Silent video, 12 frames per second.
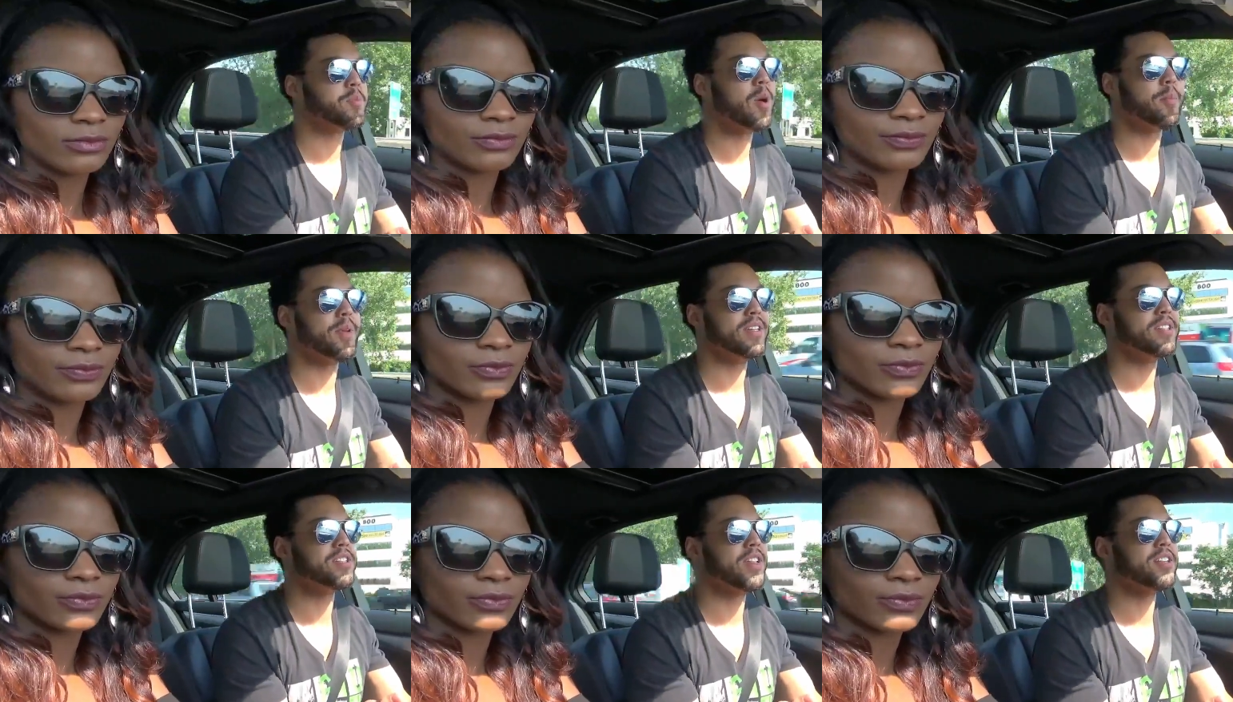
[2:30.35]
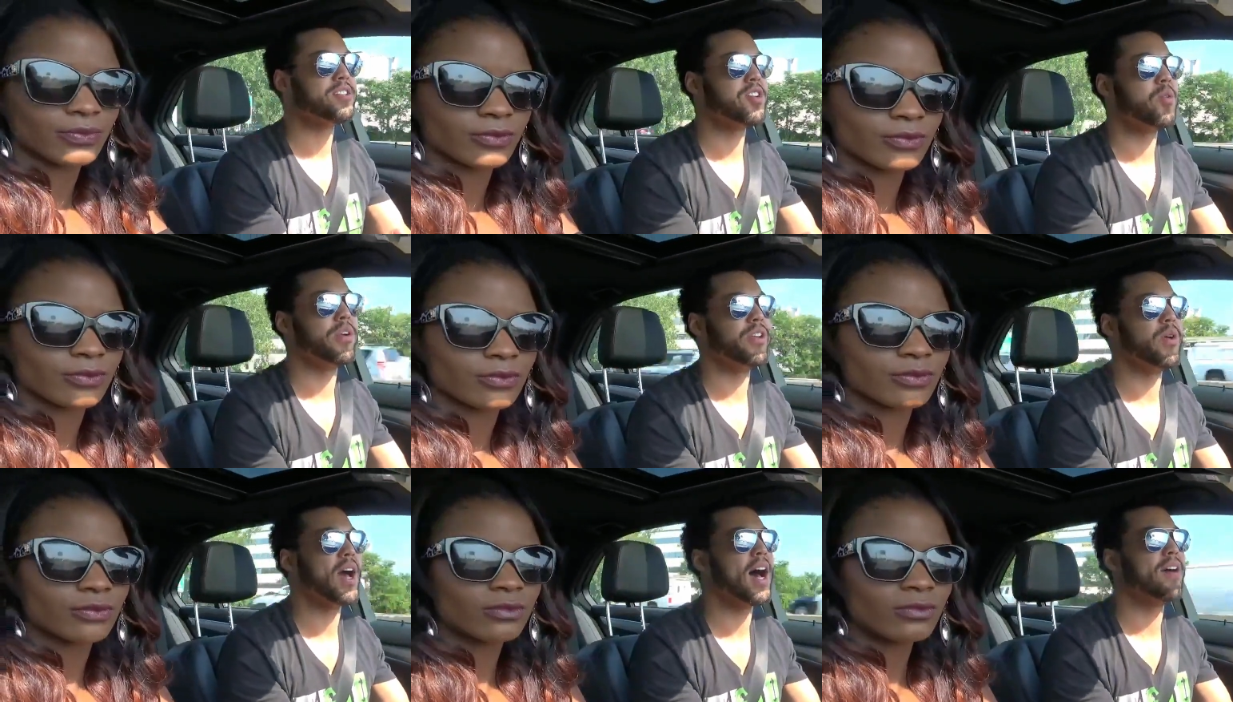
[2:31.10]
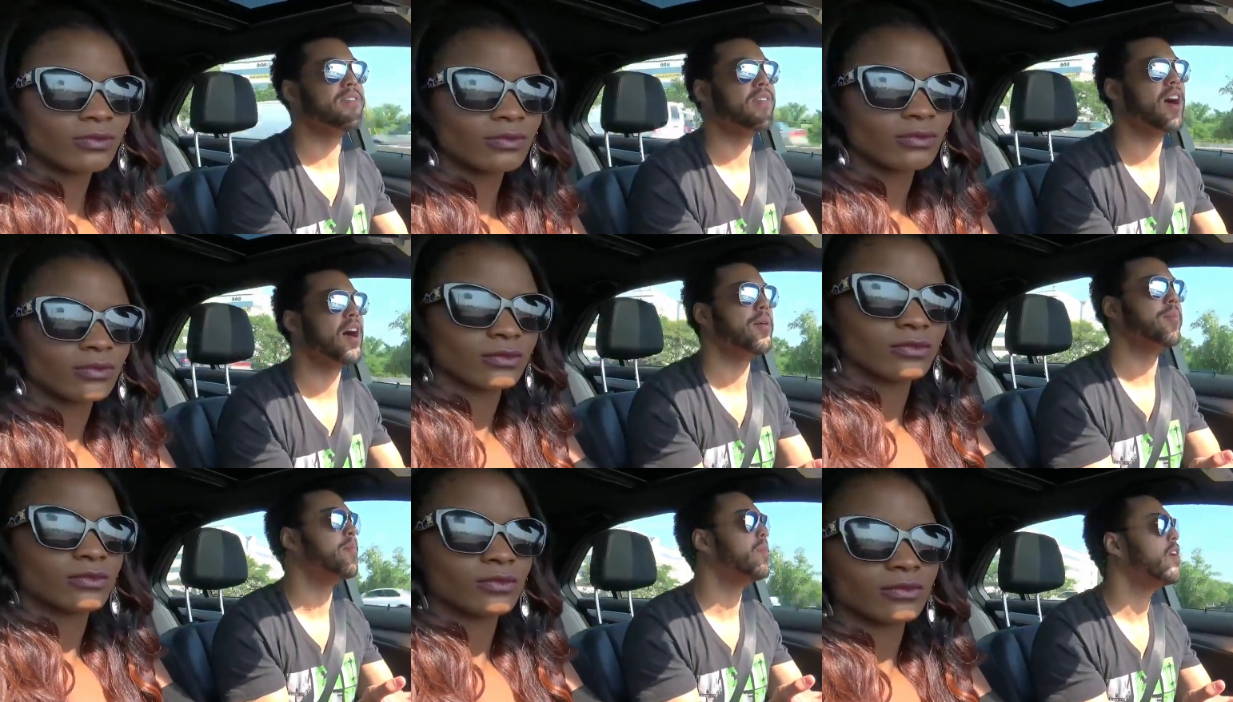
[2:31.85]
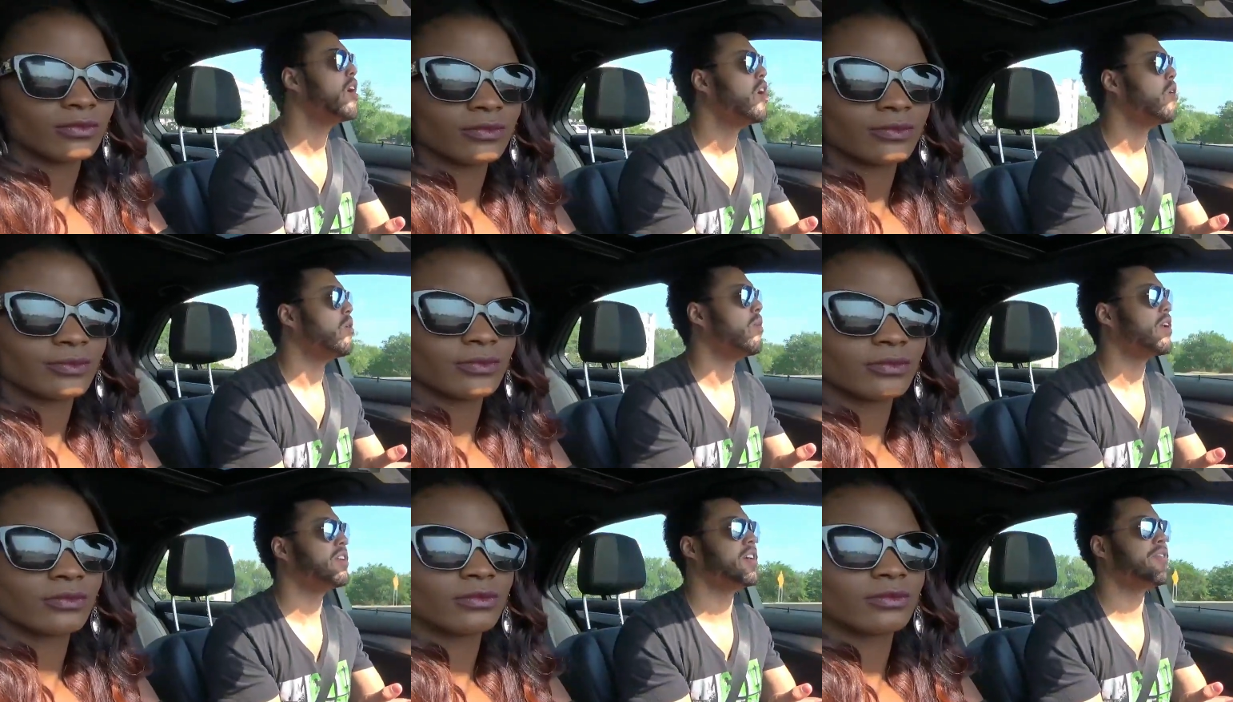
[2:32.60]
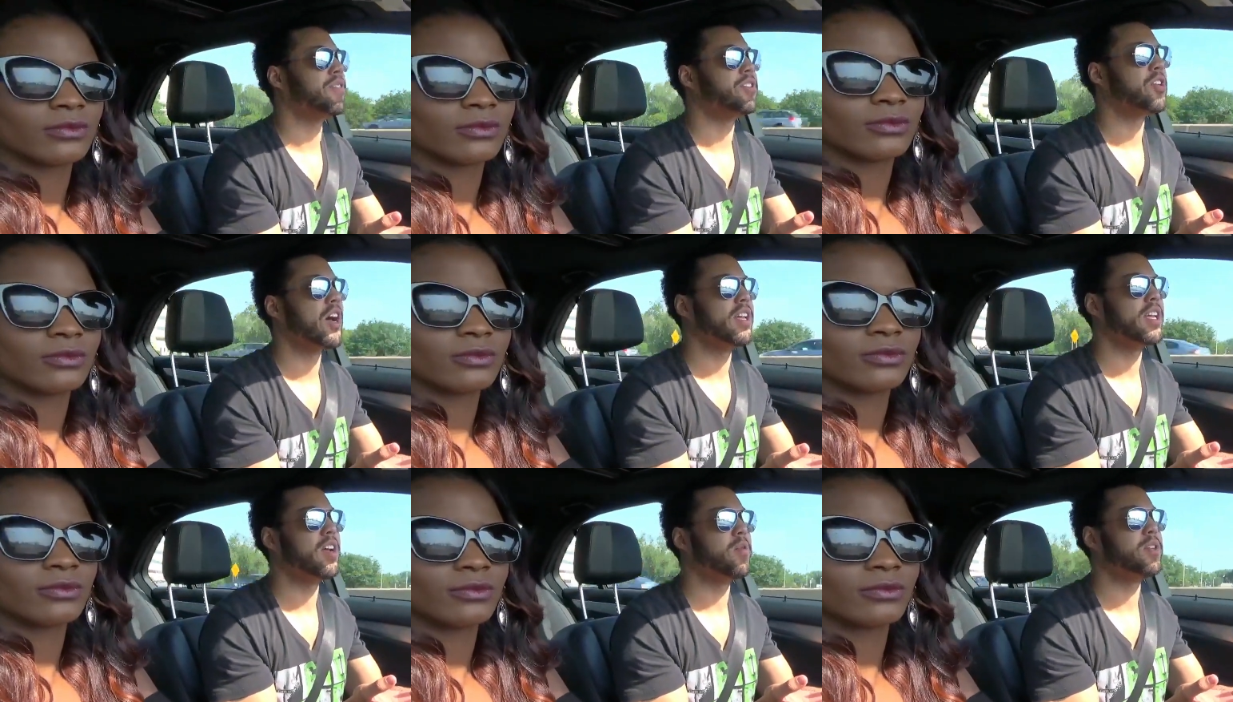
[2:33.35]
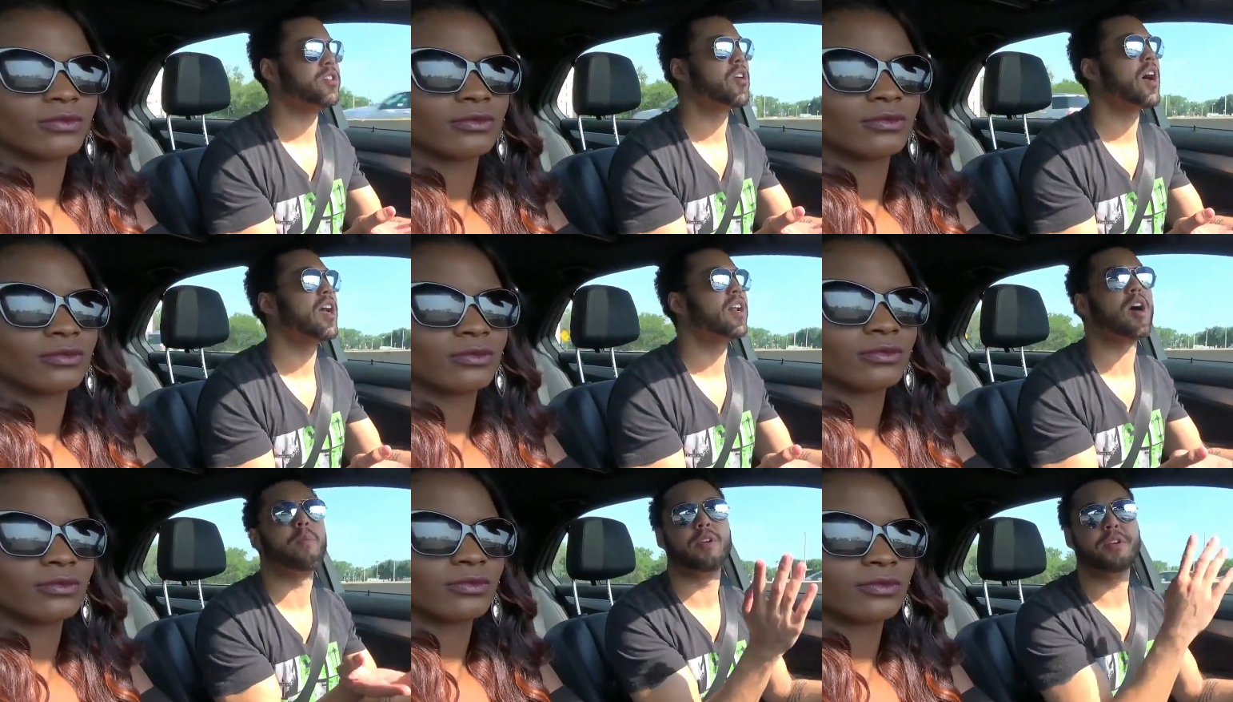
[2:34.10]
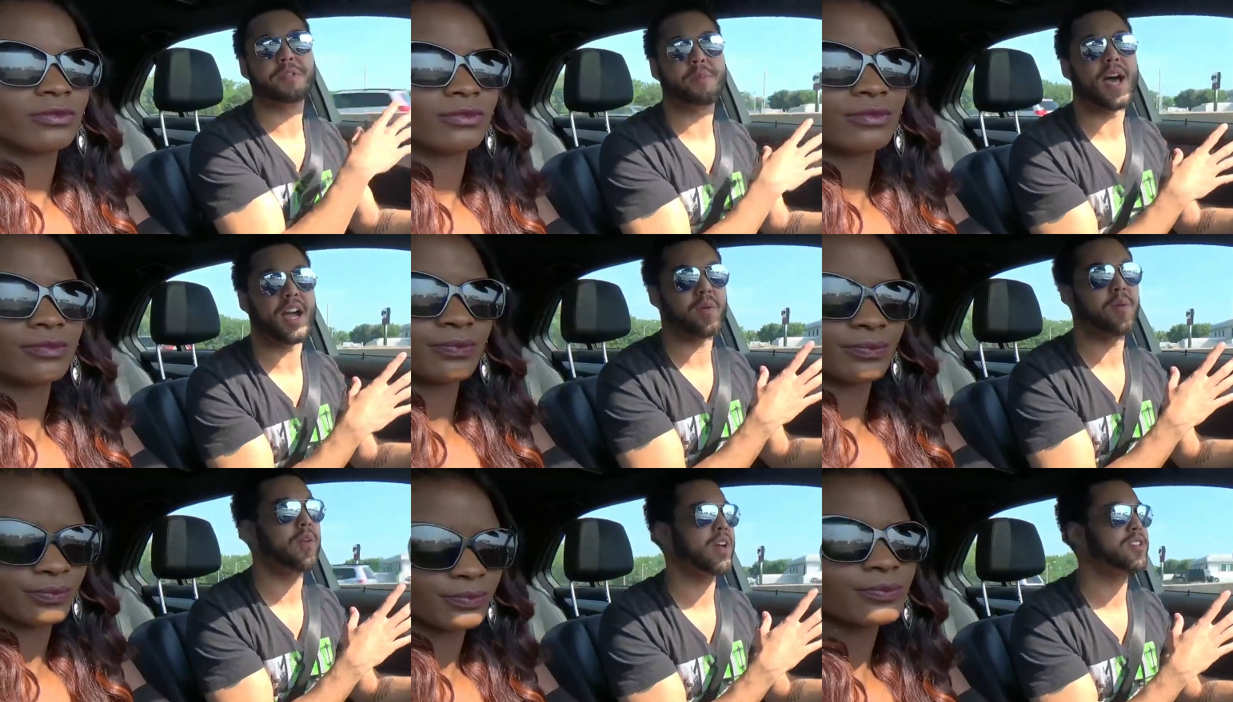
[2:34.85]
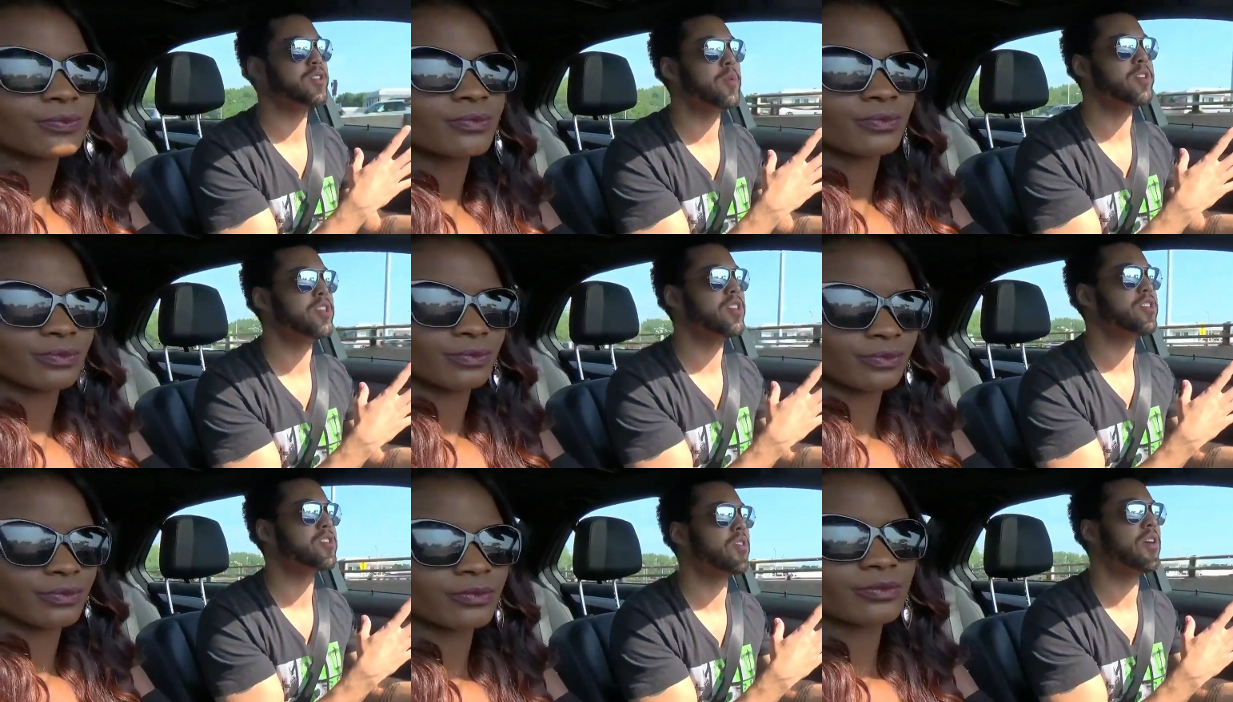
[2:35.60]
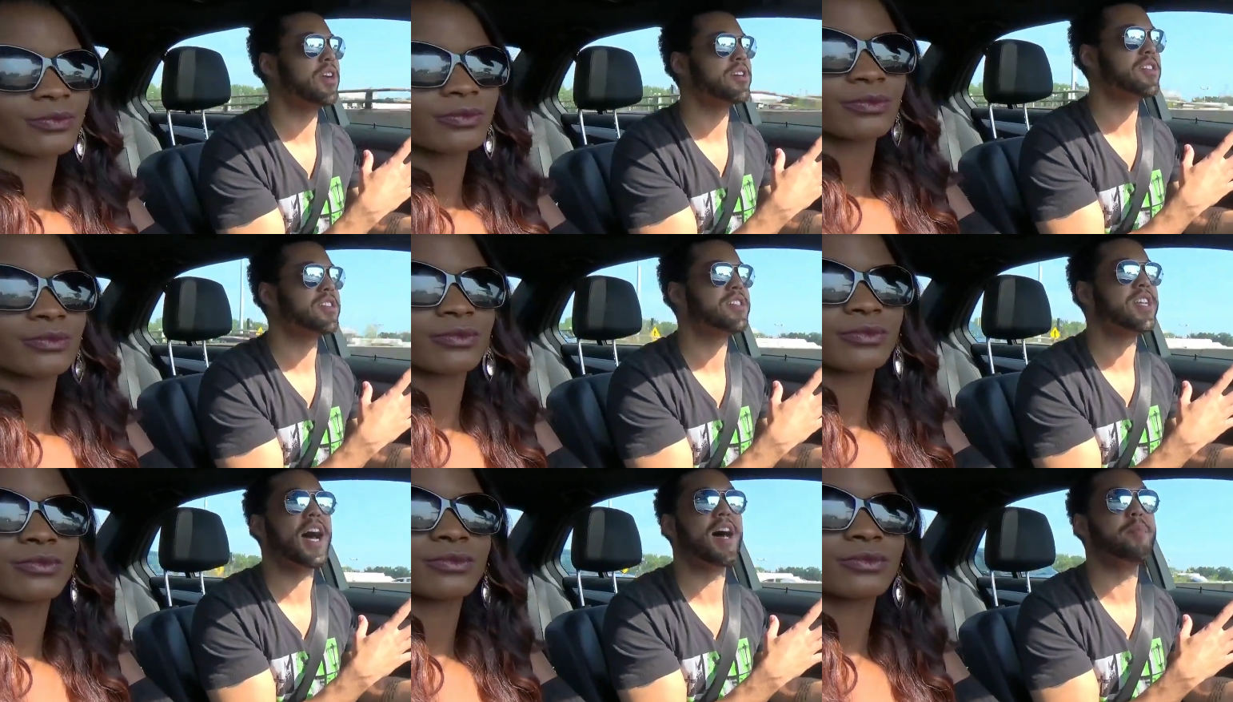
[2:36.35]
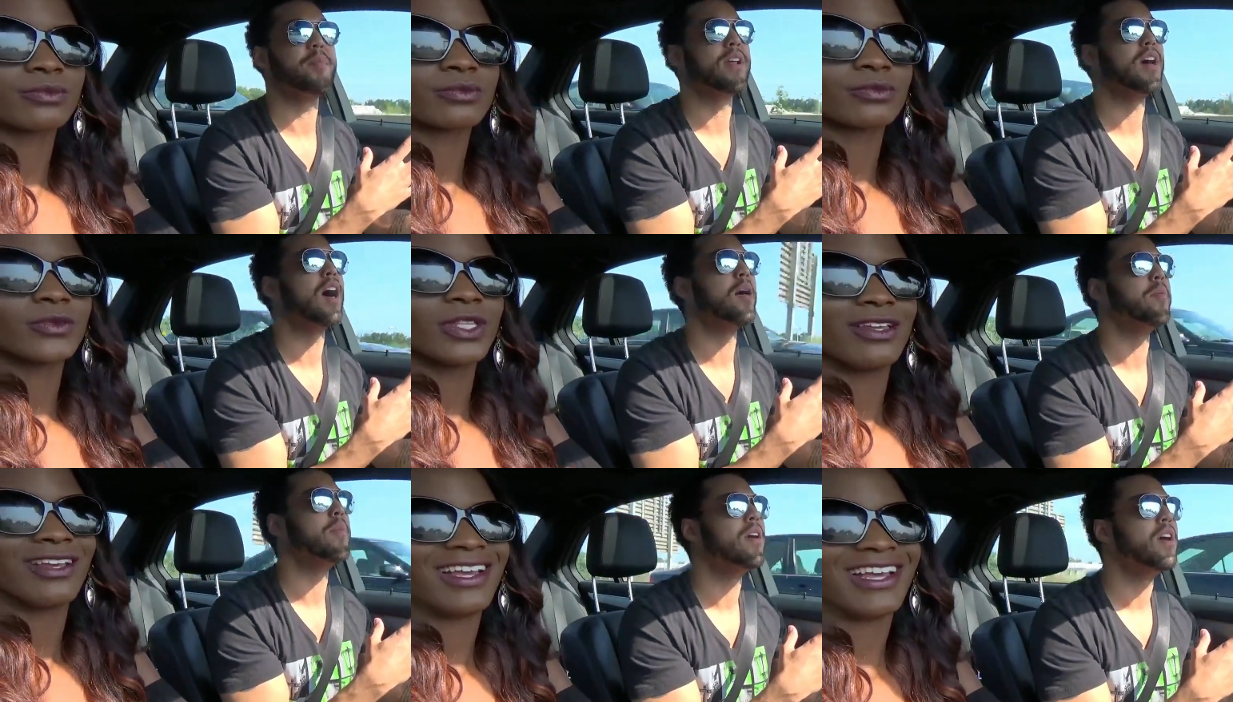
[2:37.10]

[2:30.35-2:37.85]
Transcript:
Speaker 1: puppies, let us know what you have. Um, we want to definitely try it again, and we tried a couple years back, and we won't get too much in the story because it's sad. But um,